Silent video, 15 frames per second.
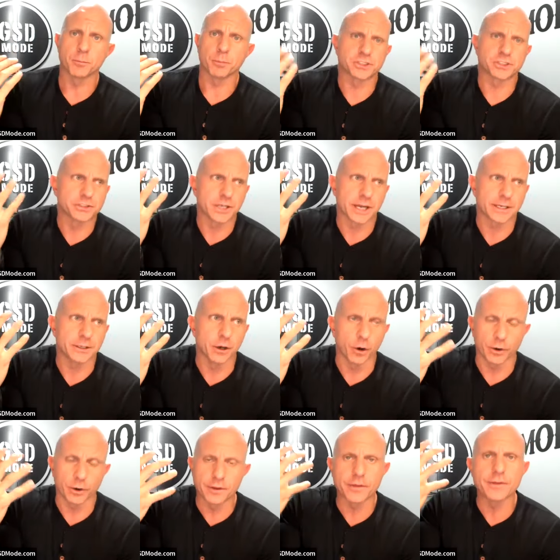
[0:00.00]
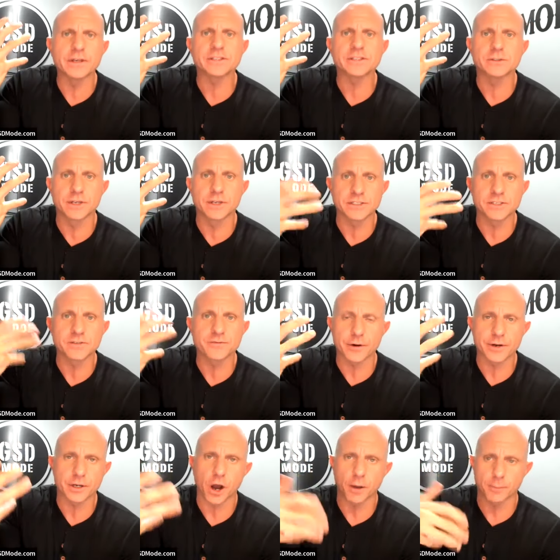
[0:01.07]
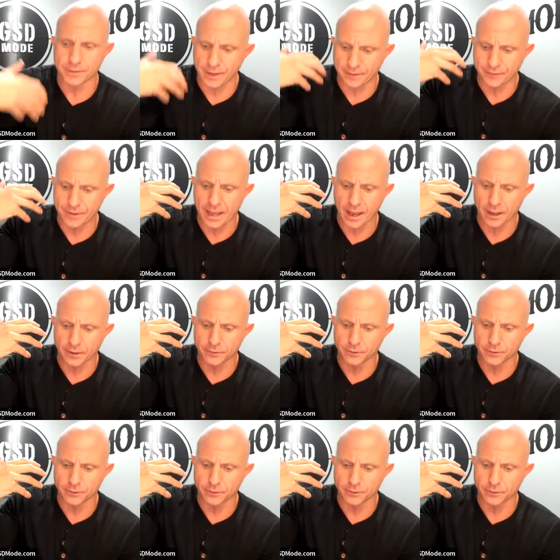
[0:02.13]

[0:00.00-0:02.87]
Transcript: But she's like, you know, and, and this is this is very common that the